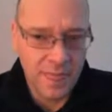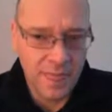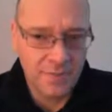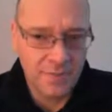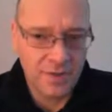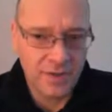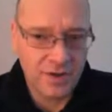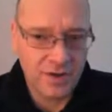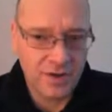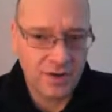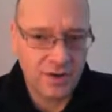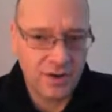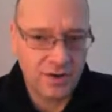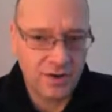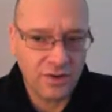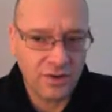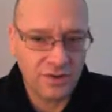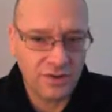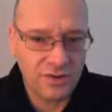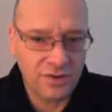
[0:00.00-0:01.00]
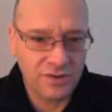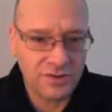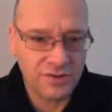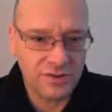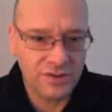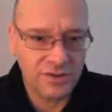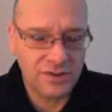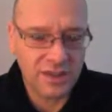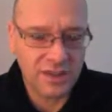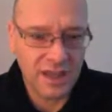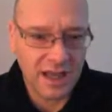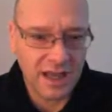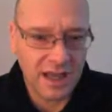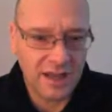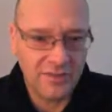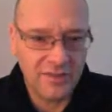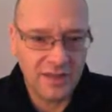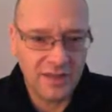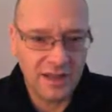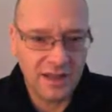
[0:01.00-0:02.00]
because
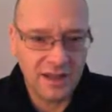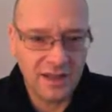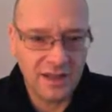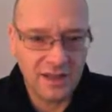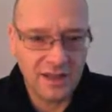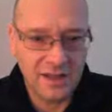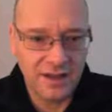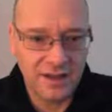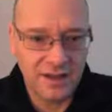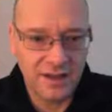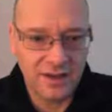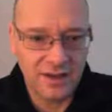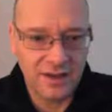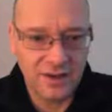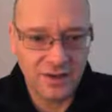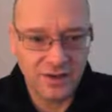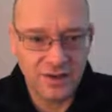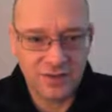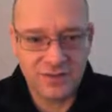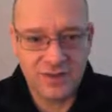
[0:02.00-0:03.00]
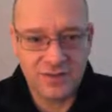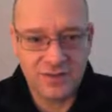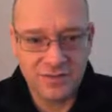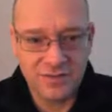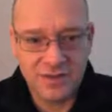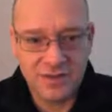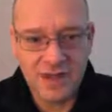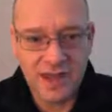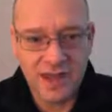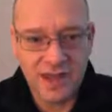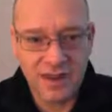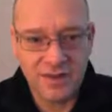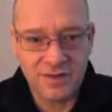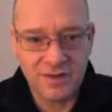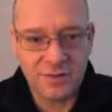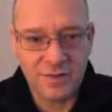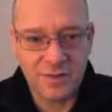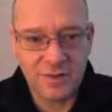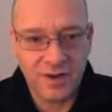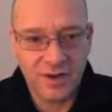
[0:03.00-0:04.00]
having lots of debt
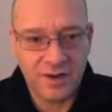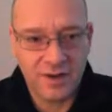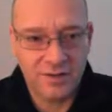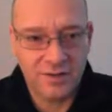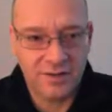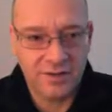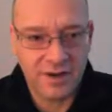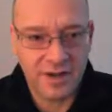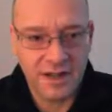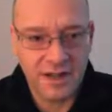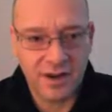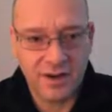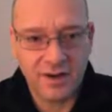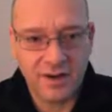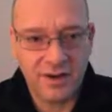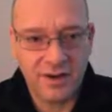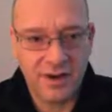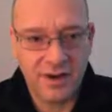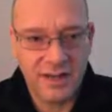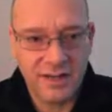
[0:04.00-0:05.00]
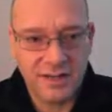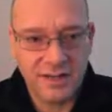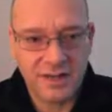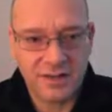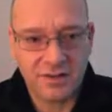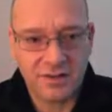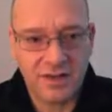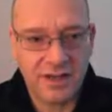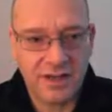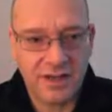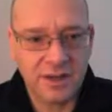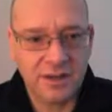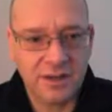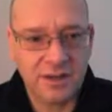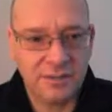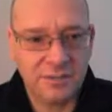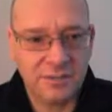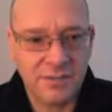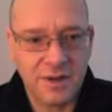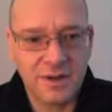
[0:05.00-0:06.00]
when you are a highly
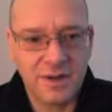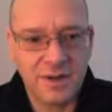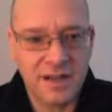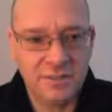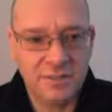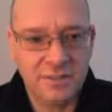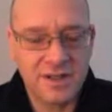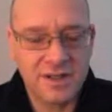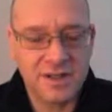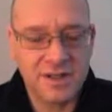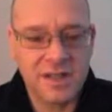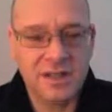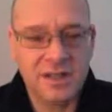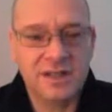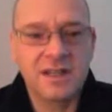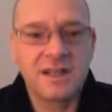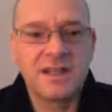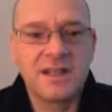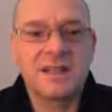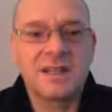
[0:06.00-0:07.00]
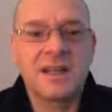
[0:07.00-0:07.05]
cyclical mining business is